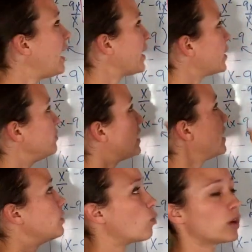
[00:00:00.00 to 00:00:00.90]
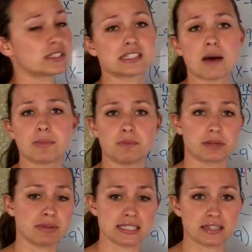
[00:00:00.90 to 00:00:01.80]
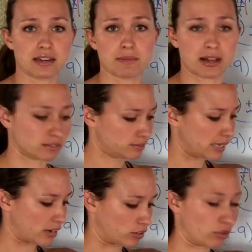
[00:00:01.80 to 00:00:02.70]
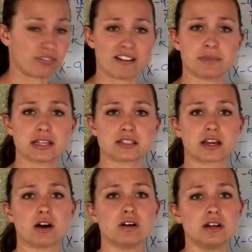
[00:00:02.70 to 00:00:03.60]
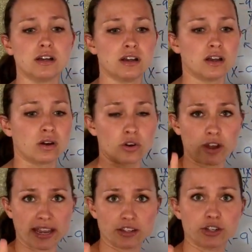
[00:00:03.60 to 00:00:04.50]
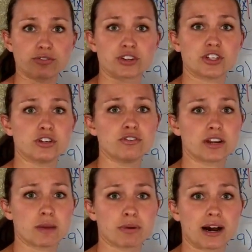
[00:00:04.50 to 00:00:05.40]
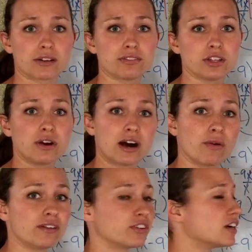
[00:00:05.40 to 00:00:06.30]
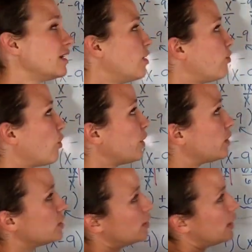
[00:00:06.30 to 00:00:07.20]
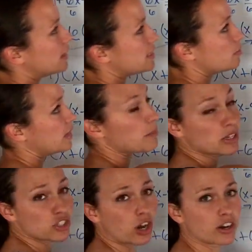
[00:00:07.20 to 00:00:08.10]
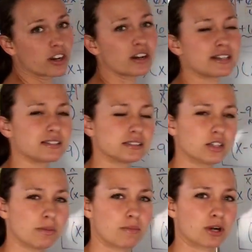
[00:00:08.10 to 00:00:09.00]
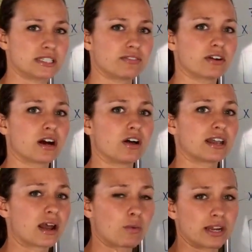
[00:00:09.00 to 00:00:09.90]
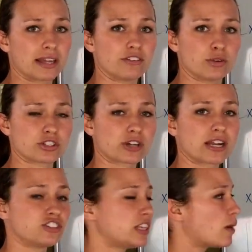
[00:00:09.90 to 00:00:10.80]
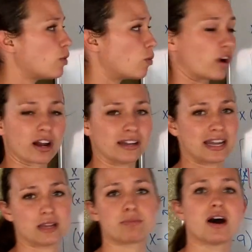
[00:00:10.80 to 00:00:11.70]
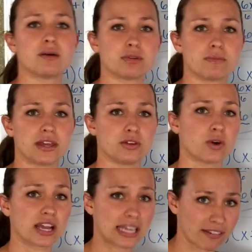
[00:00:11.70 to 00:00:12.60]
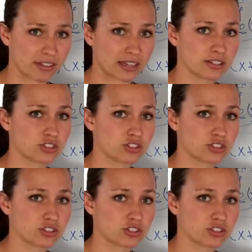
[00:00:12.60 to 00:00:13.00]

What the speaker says: I could have done it in one step and we've been done about, 5 minutes ago. Great, good for you, very proud of you. However, FOIL on something much harder is a little bit more difficult, and I want to give you a strategy that will work on any problem that you are given.